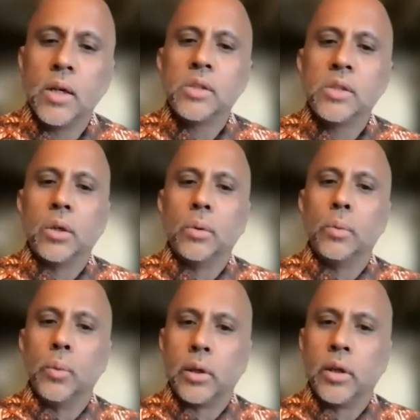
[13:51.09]
so
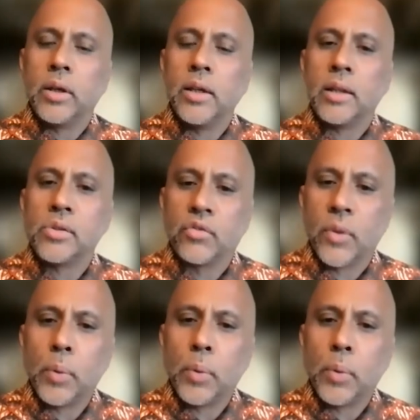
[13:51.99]
we're looking at sort of
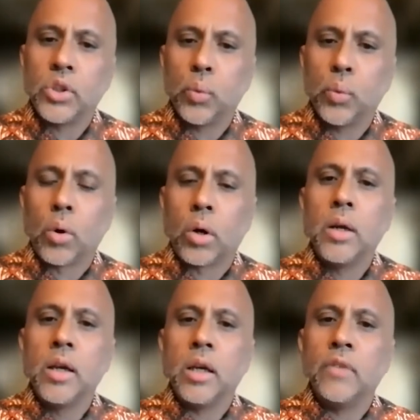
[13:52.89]
a
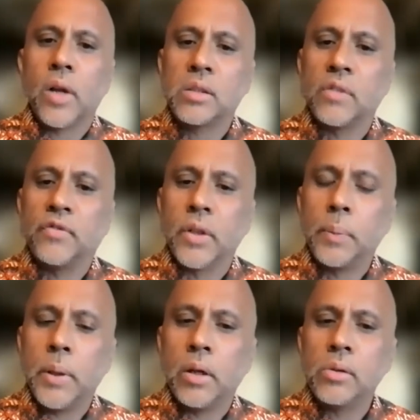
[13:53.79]
post-war influx of
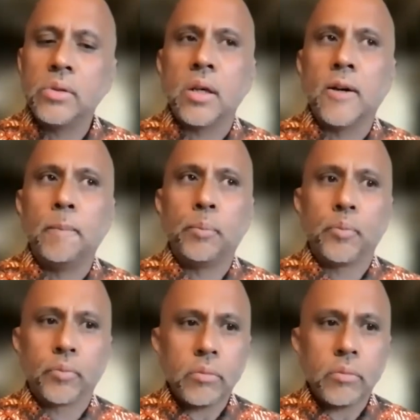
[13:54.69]
Filipinos um,